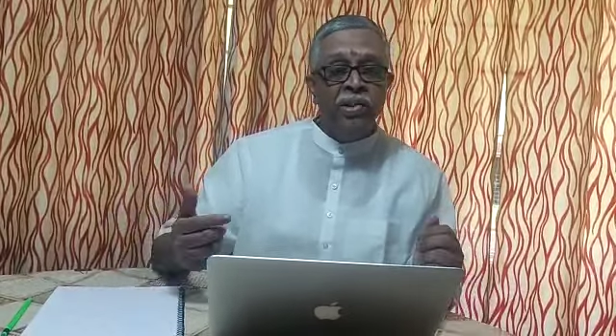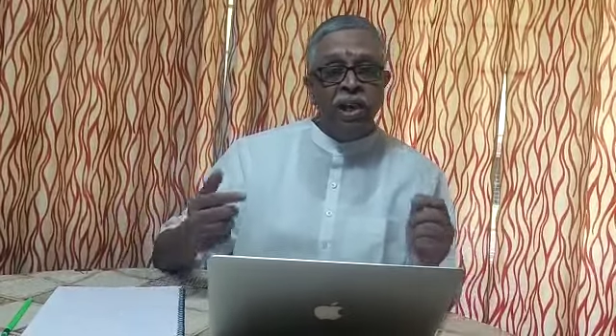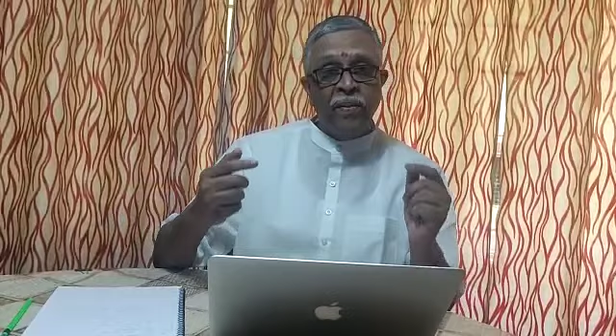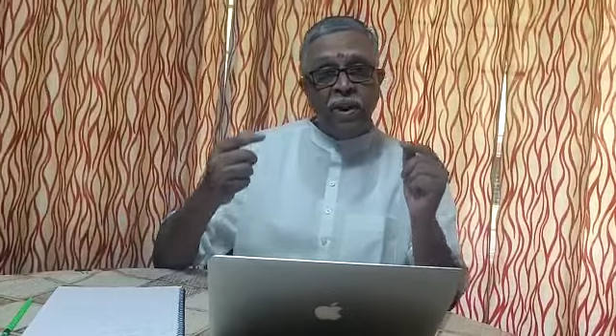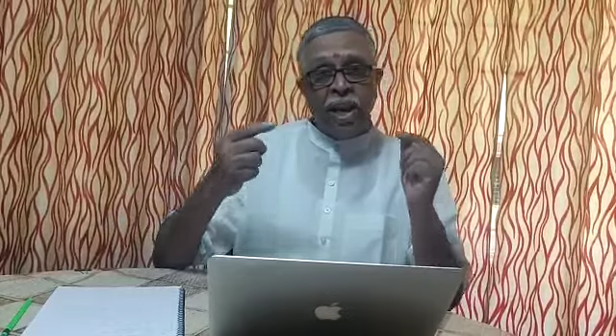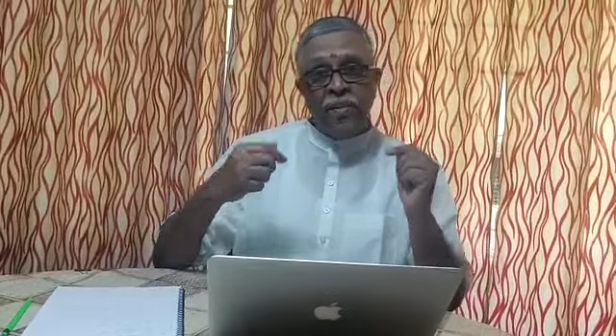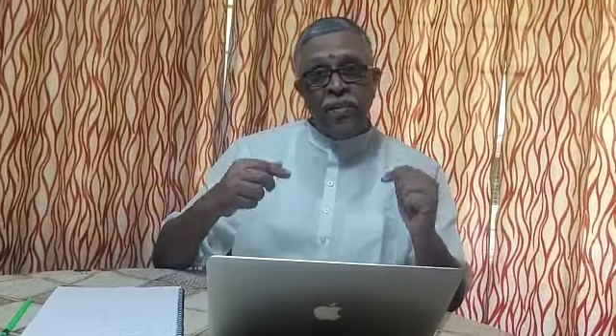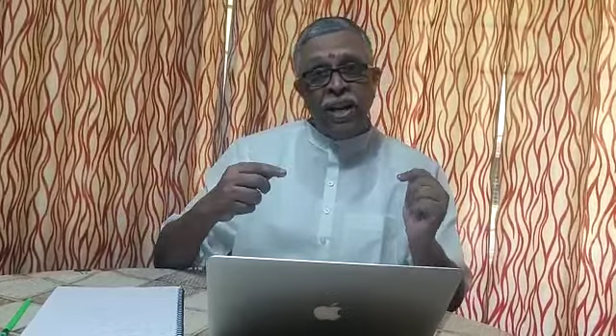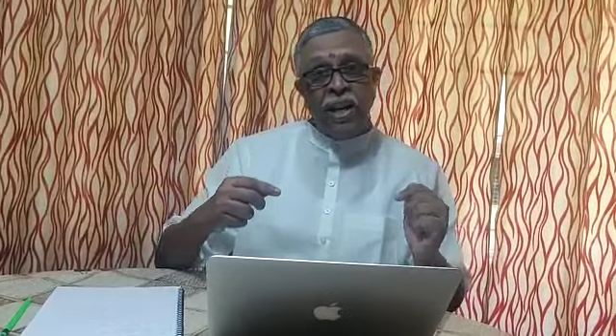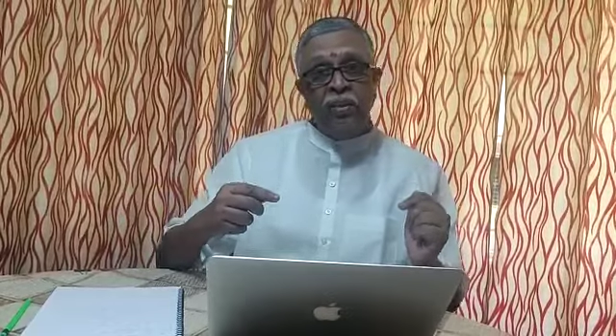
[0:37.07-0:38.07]
Same way,
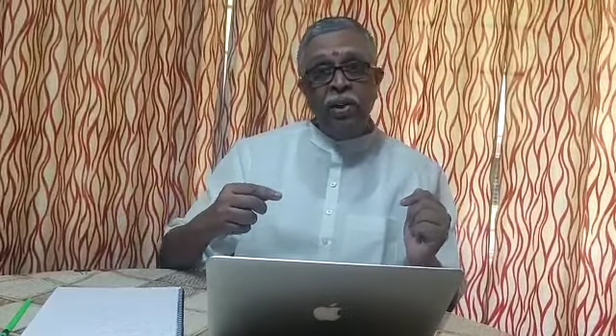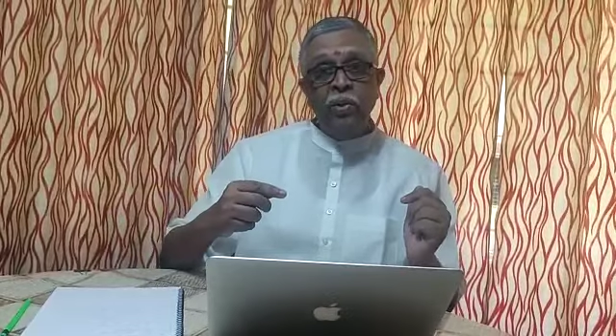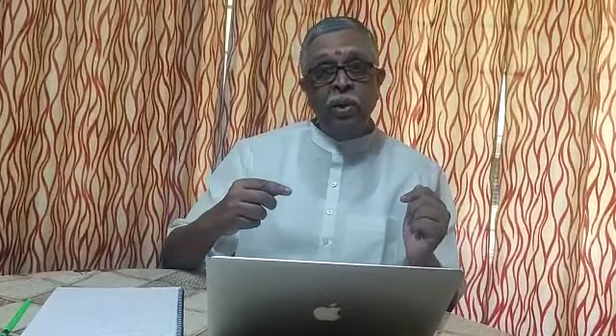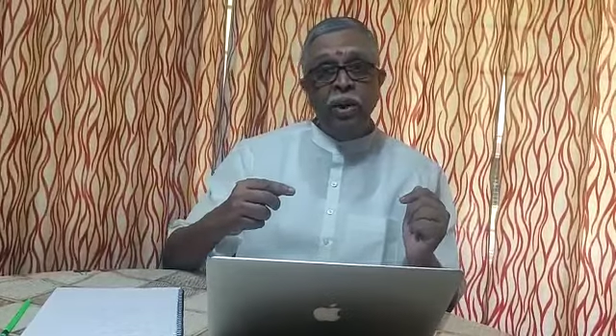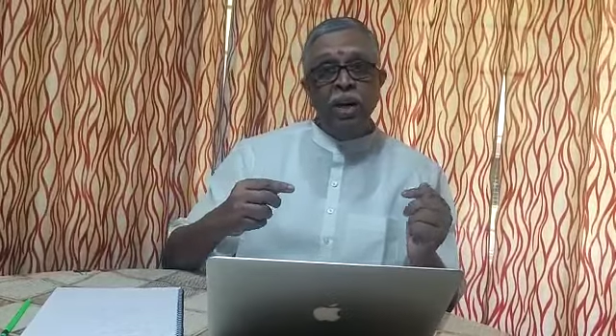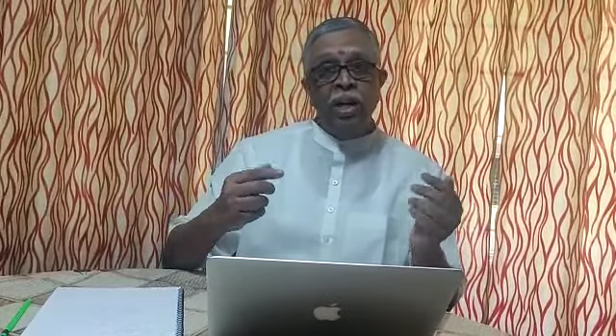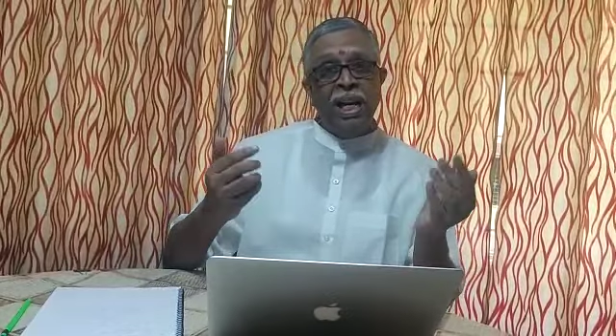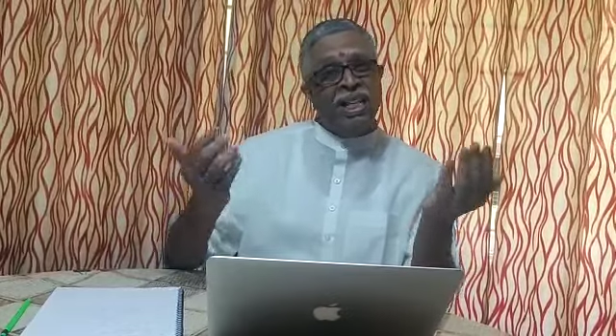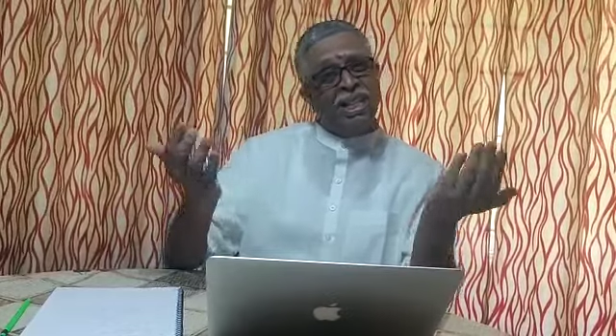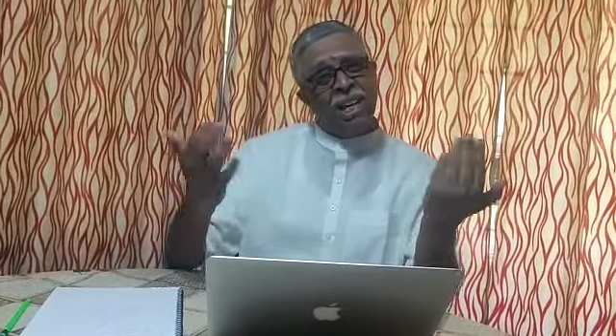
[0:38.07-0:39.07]
every individual
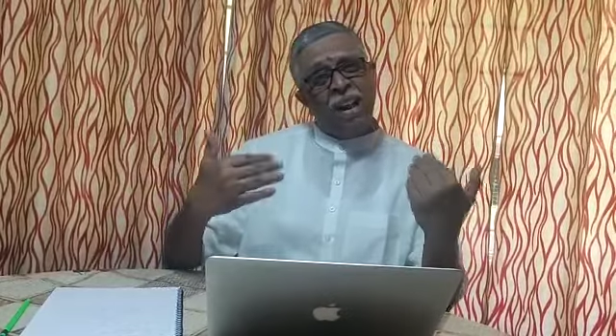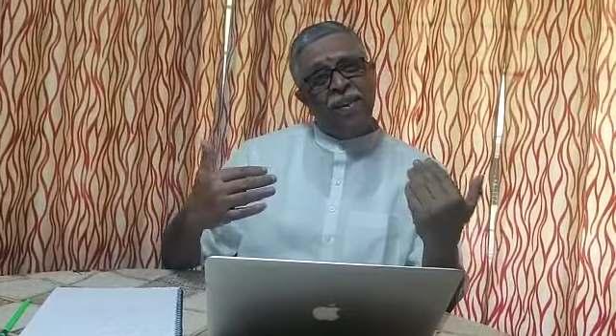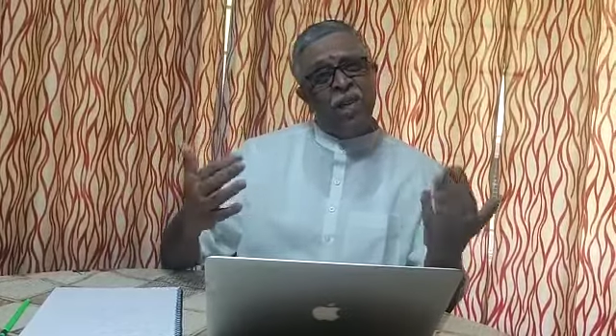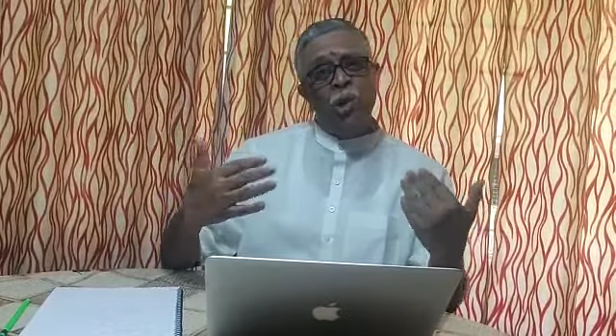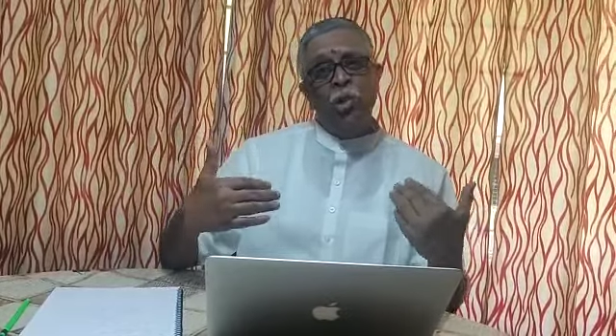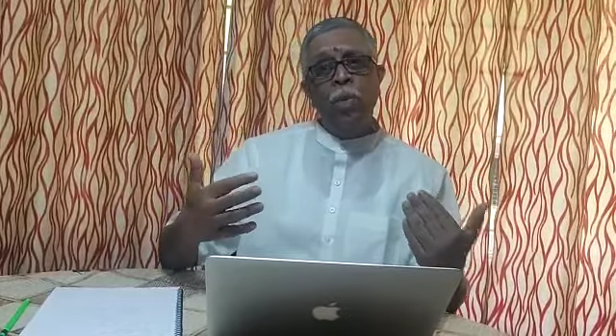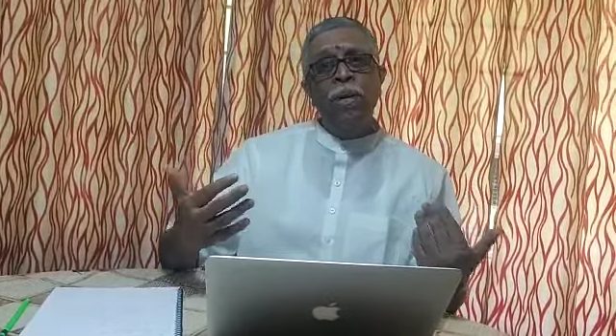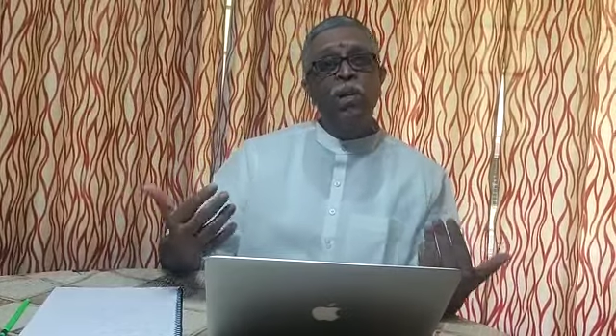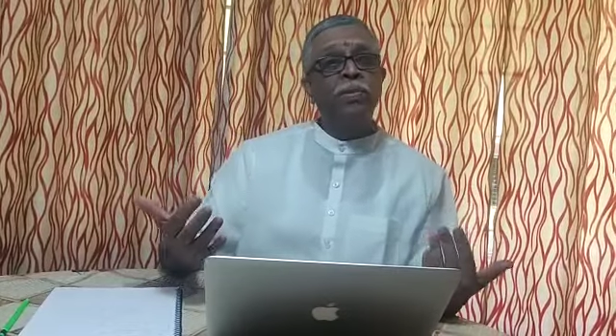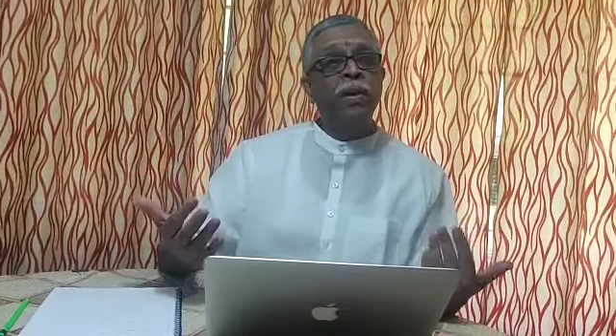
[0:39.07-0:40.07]
is deriving so
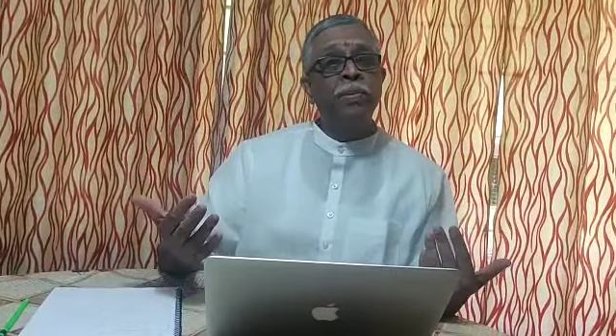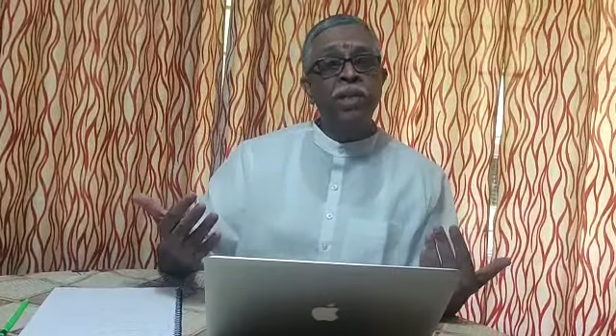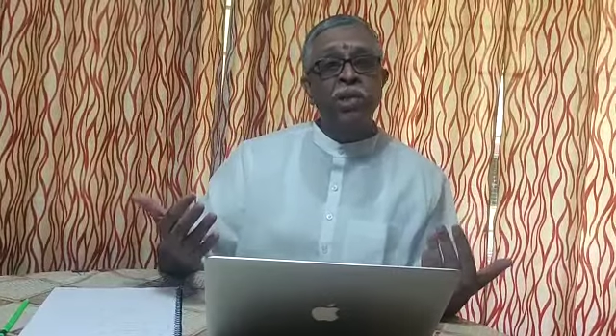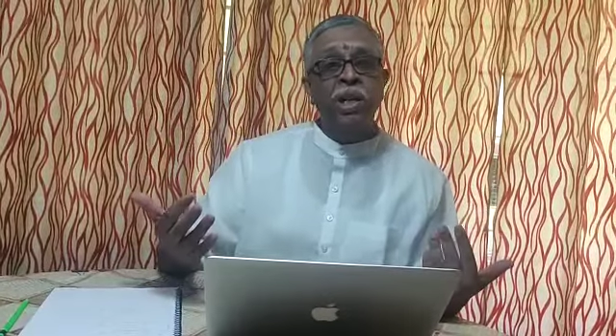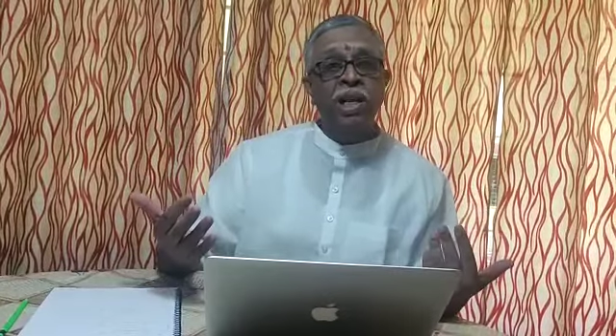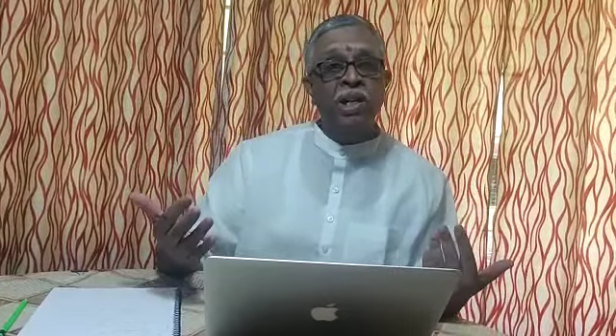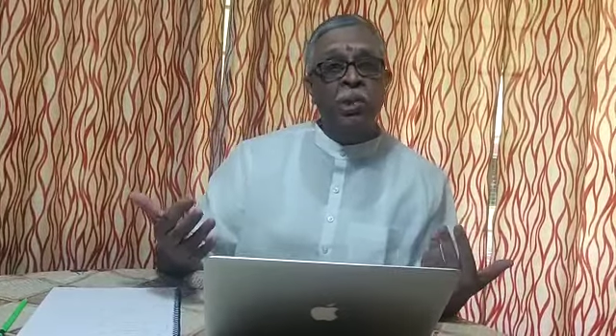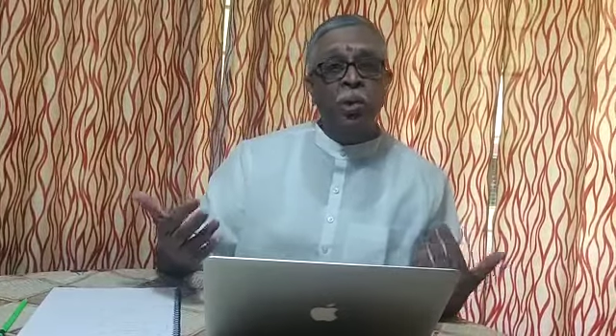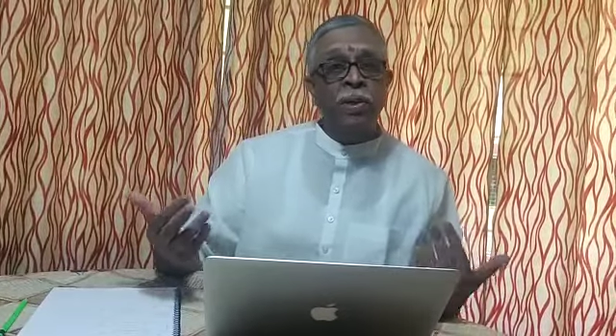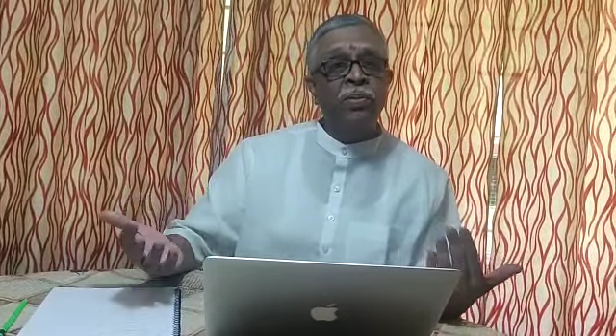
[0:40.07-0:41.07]
much from the society,
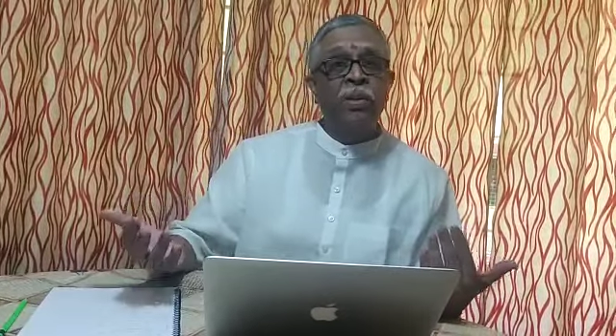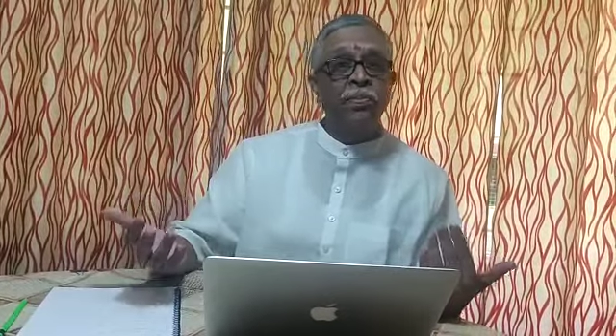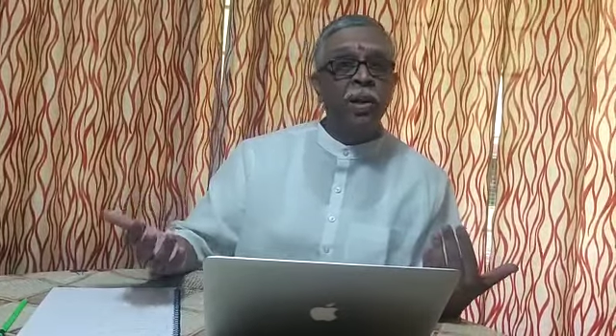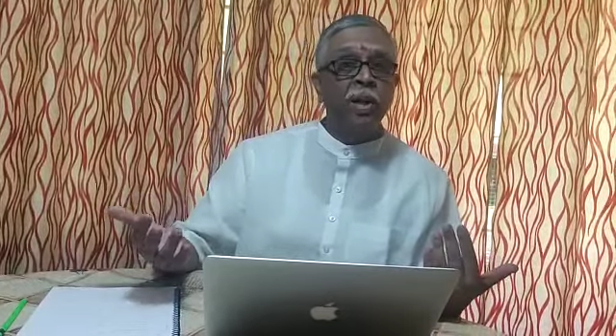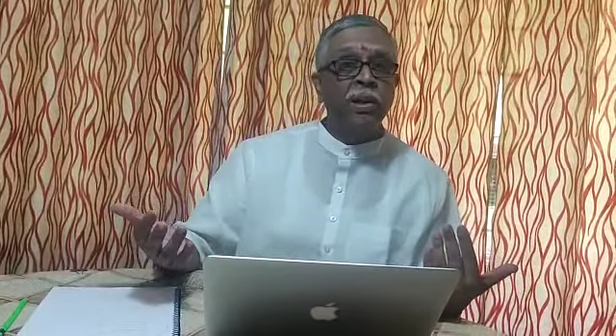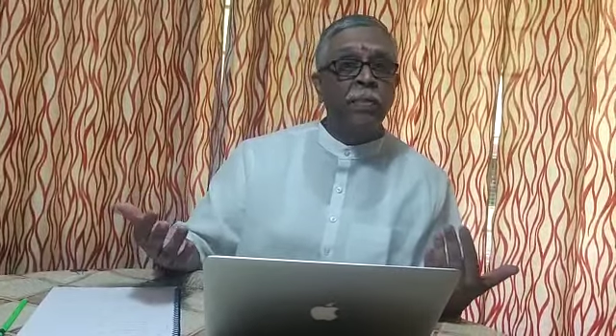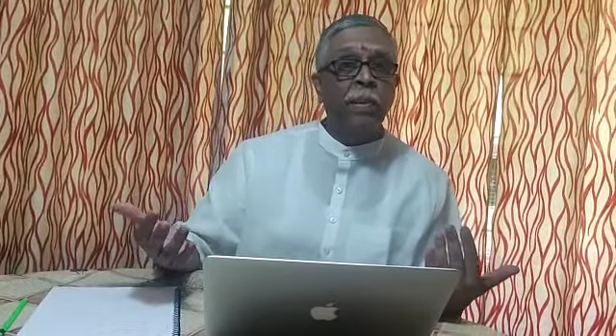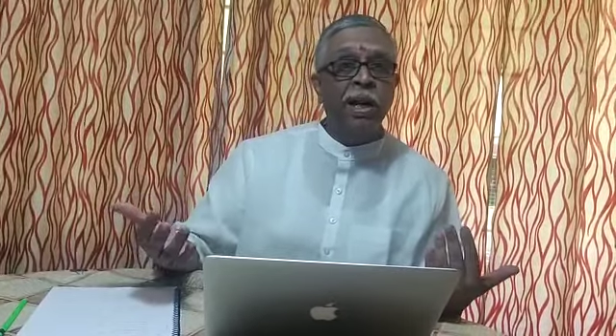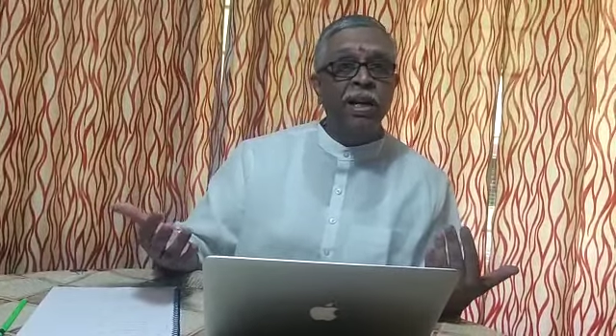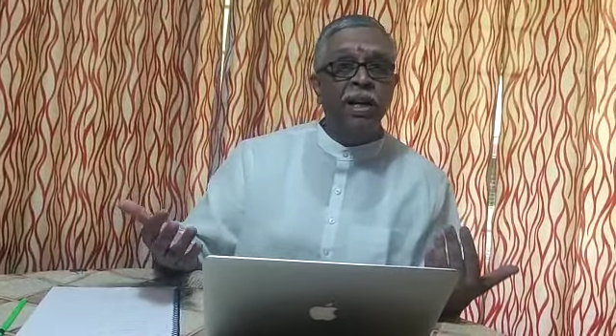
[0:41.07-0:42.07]
so much from the
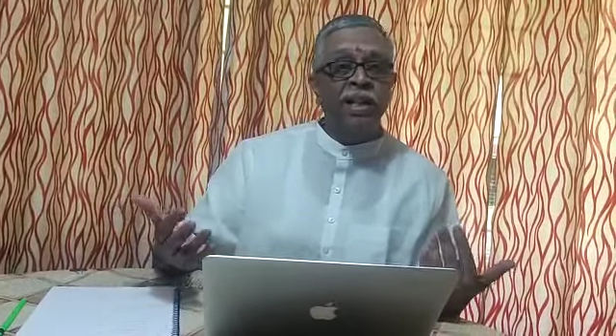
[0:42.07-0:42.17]
planet.